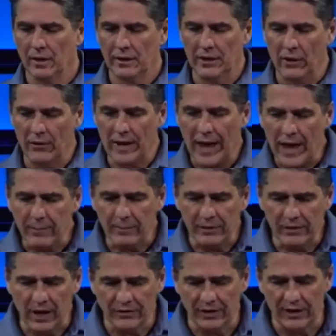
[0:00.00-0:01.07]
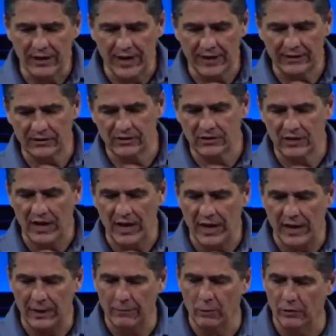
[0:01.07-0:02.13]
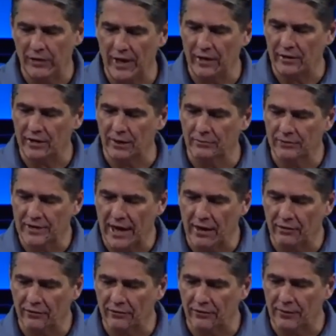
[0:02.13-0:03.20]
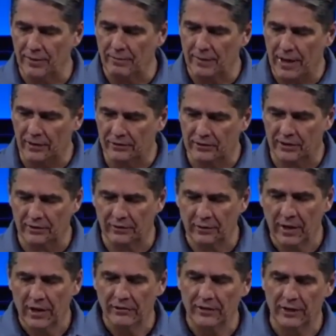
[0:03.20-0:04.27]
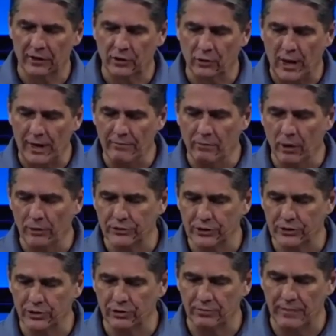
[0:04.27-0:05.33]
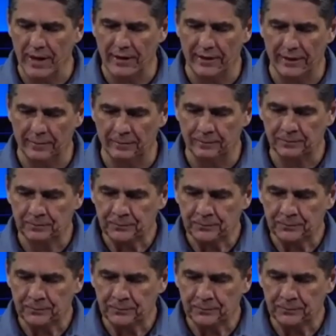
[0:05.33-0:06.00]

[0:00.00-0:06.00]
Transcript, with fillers: Now it happened on the next day, when they had come down from the mountain, that a great multitude met him.